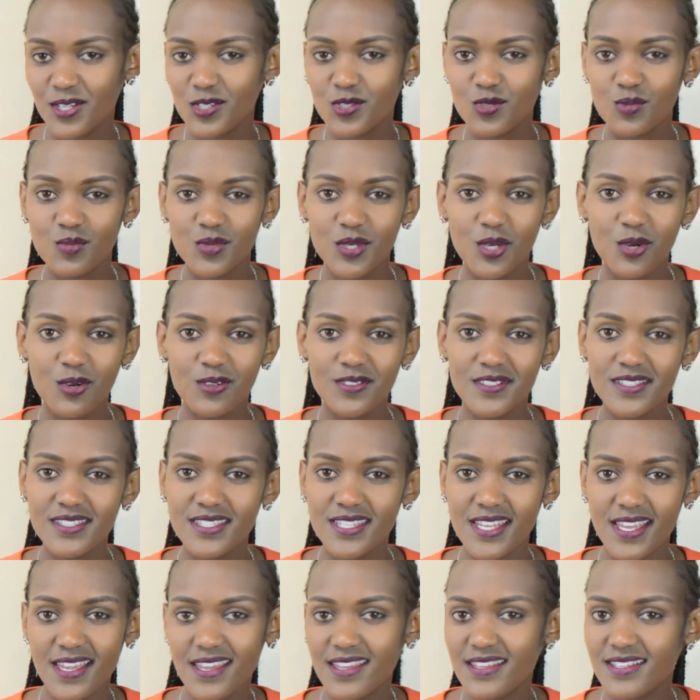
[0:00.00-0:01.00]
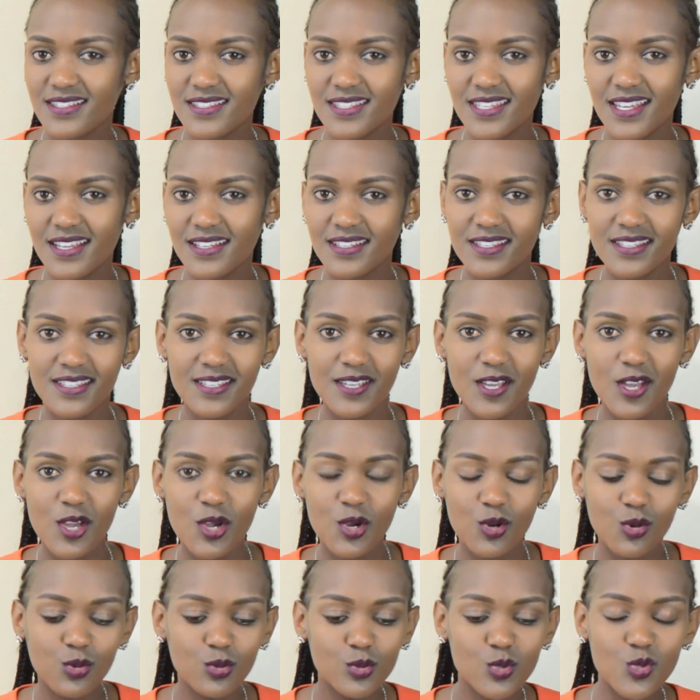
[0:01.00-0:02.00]
To be content, yani
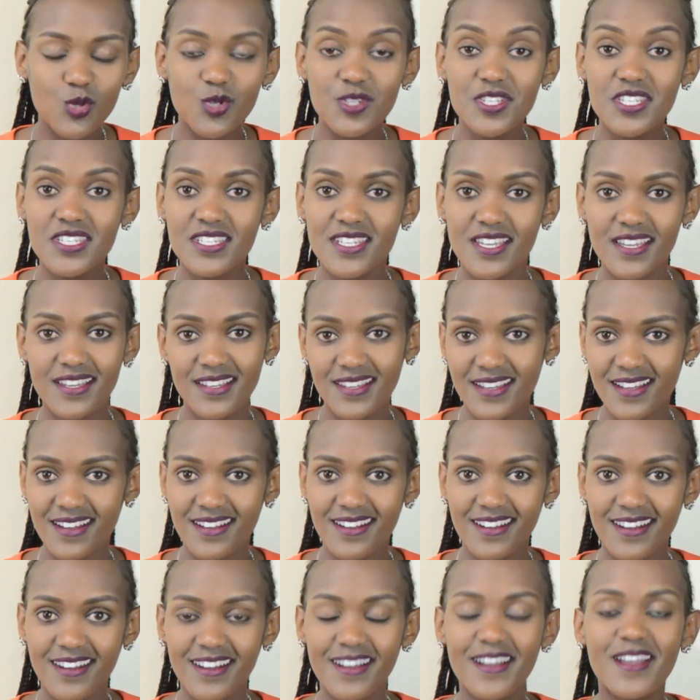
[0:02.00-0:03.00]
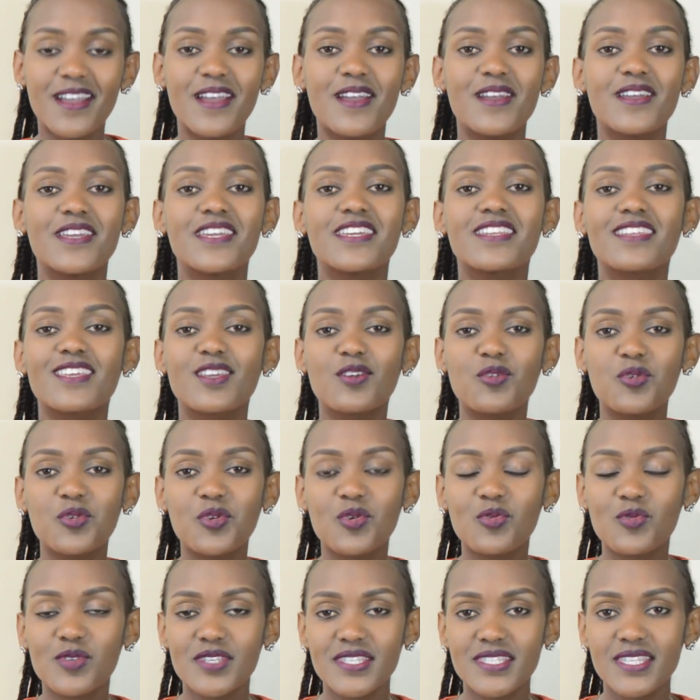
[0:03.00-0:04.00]
kutosheka. In
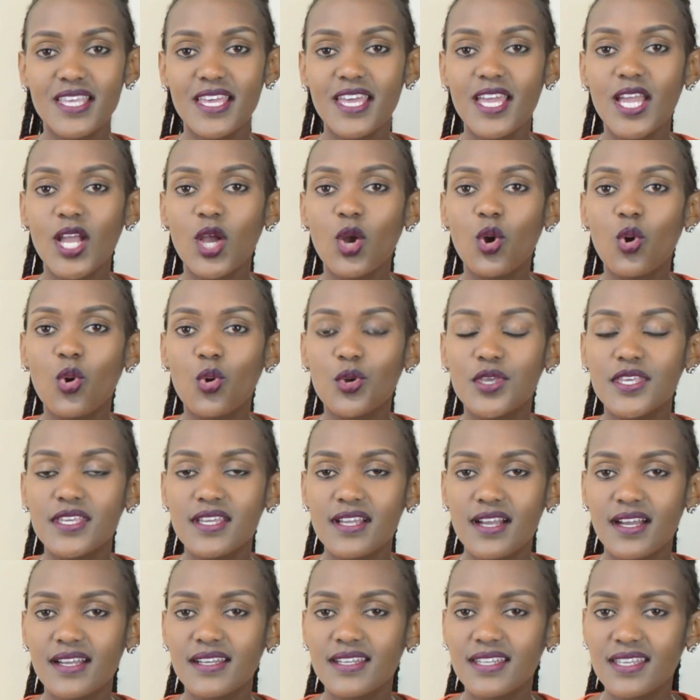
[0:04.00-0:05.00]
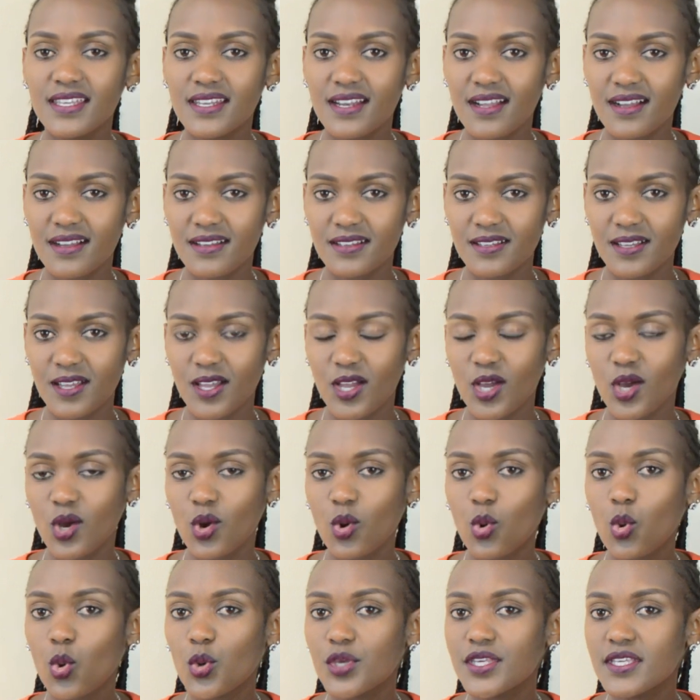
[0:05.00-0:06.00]
Kikuyu we say koiganira.
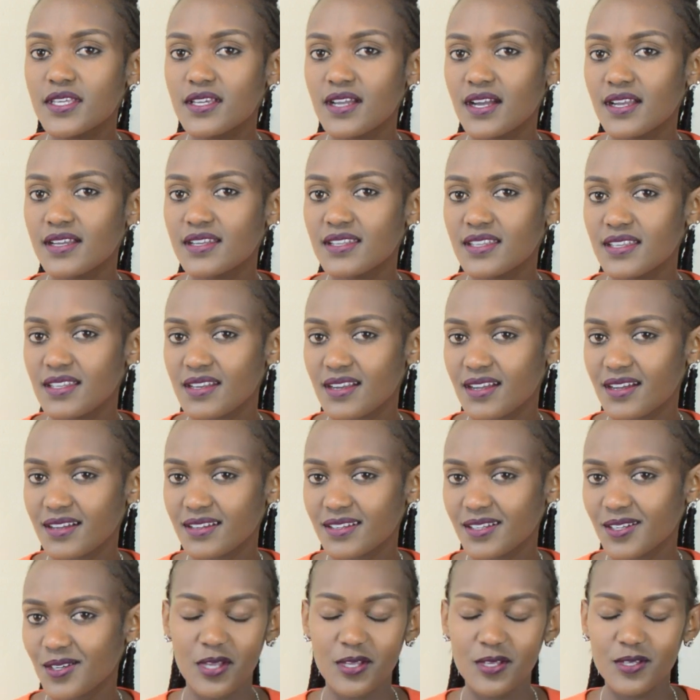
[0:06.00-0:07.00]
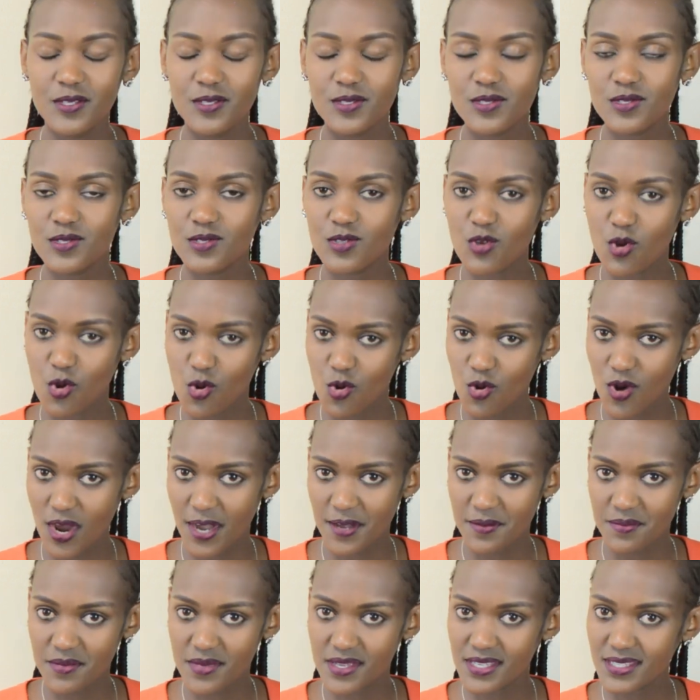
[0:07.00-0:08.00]
Koiganira. So
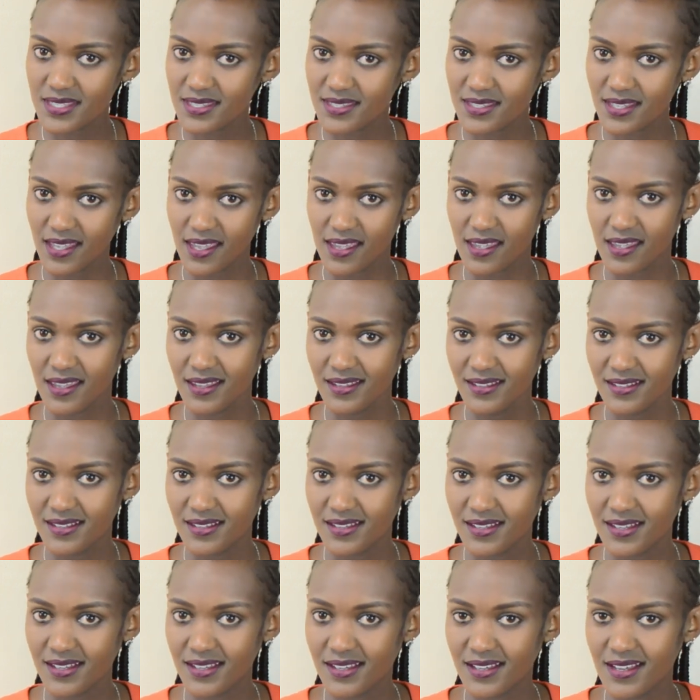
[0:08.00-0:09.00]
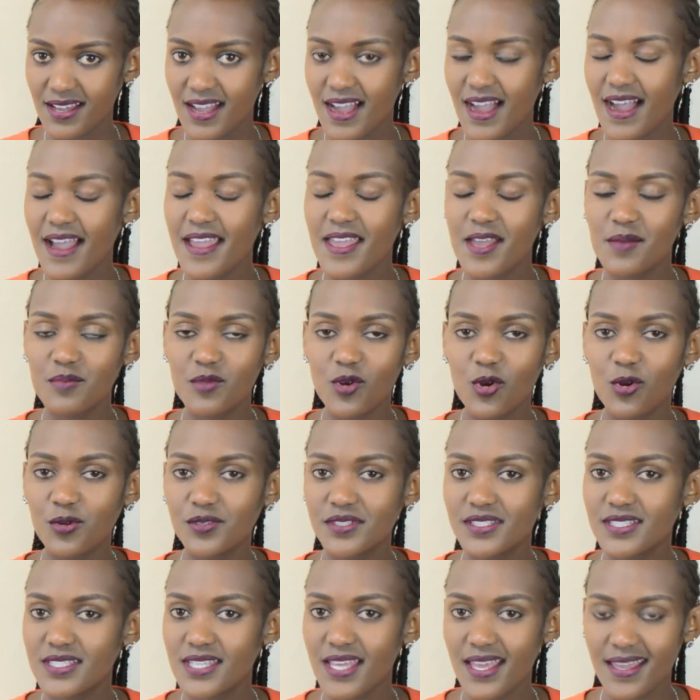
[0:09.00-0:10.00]
I may say I am
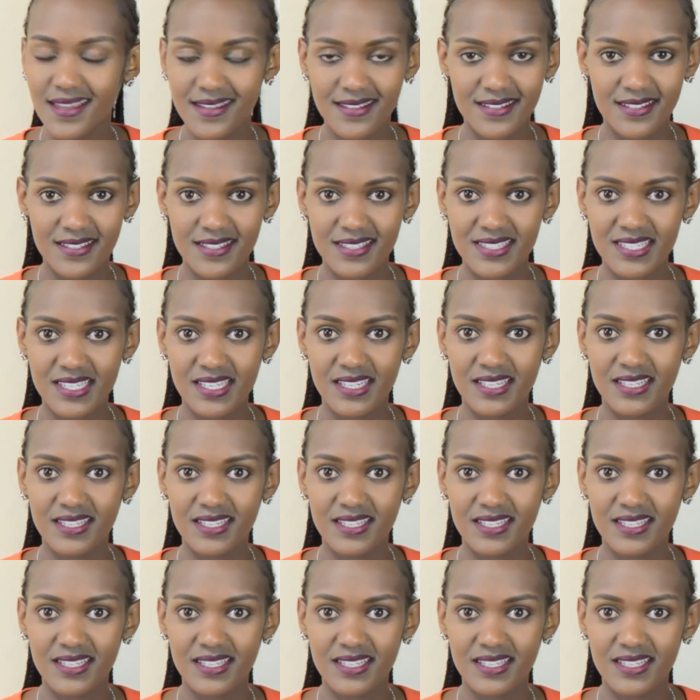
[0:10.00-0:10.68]
content.